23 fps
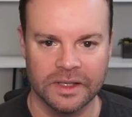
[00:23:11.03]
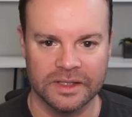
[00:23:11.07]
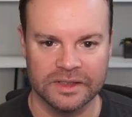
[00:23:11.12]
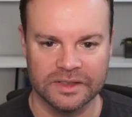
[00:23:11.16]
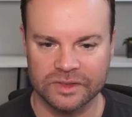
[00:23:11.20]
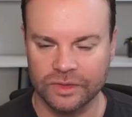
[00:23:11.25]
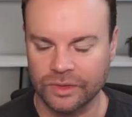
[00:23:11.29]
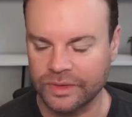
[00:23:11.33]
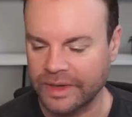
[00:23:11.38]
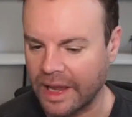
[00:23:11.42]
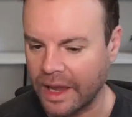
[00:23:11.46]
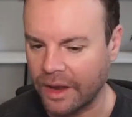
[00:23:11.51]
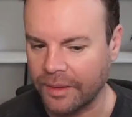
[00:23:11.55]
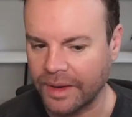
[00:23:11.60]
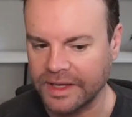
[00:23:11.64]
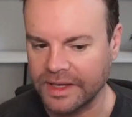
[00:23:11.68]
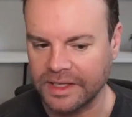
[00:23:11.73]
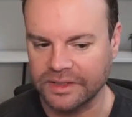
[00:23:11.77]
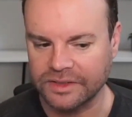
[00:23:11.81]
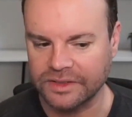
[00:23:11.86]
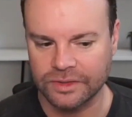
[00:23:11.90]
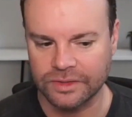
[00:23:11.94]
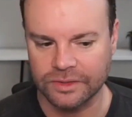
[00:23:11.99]
So now I
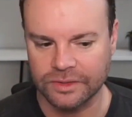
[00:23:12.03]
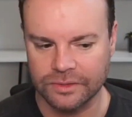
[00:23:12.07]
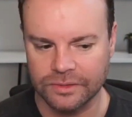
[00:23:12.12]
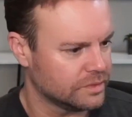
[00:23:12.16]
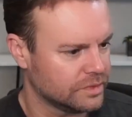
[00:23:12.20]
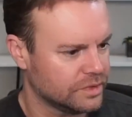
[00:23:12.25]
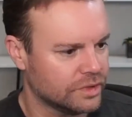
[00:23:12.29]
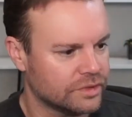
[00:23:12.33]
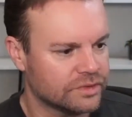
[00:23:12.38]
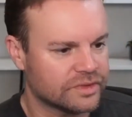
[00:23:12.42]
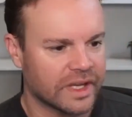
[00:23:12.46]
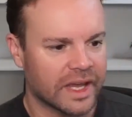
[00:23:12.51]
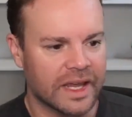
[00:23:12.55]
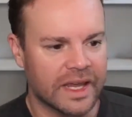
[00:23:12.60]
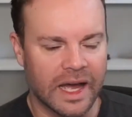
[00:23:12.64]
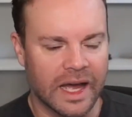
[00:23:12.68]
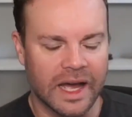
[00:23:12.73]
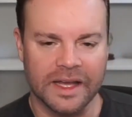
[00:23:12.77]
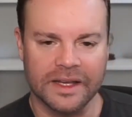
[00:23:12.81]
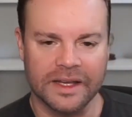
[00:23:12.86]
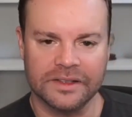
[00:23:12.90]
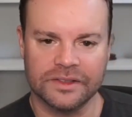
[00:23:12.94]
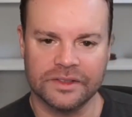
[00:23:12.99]
need to use
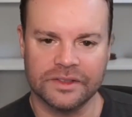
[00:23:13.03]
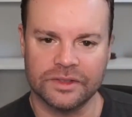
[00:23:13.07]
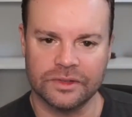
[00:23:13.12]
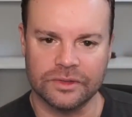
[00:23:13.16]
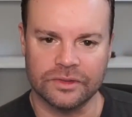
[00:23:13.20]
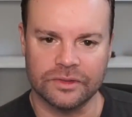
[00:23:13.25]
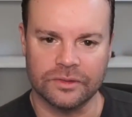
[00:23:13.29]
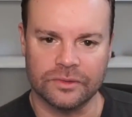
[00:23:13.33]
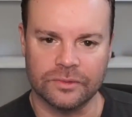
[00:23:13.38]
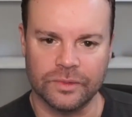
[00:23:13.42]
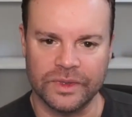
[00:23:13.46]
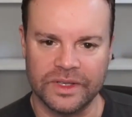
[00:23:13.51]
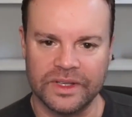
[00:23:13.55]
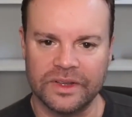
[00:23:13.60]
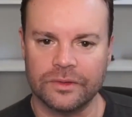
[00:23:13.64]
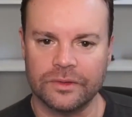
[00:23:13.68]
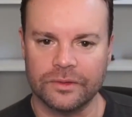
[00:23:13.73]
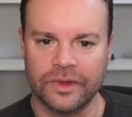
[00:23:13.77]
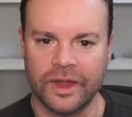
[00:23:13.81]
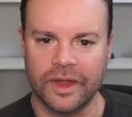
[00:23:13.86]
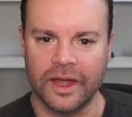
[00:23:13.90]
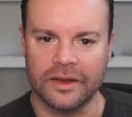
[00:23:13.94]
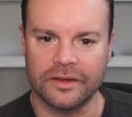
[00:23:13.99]
AI to weed
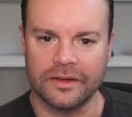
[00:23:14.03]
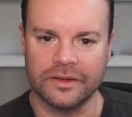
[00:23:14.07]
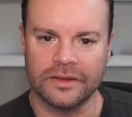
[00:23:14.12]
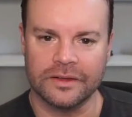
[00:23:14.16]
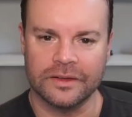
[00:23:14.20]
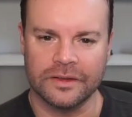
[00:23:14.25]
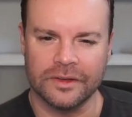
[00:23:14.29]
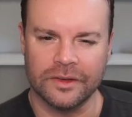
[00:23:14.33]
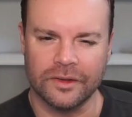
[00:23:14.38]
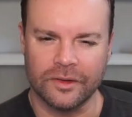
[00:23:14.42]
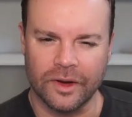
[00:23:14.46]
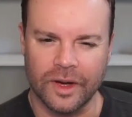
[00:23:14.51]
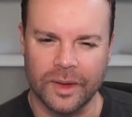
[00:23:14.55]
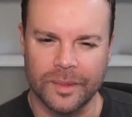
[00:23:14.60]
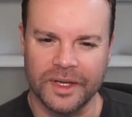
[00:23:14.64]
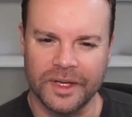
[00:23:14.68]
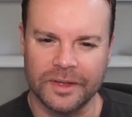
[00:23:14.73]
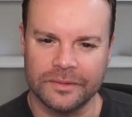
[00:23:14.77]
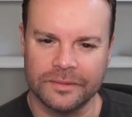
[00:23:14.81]
through that. You know what I mean?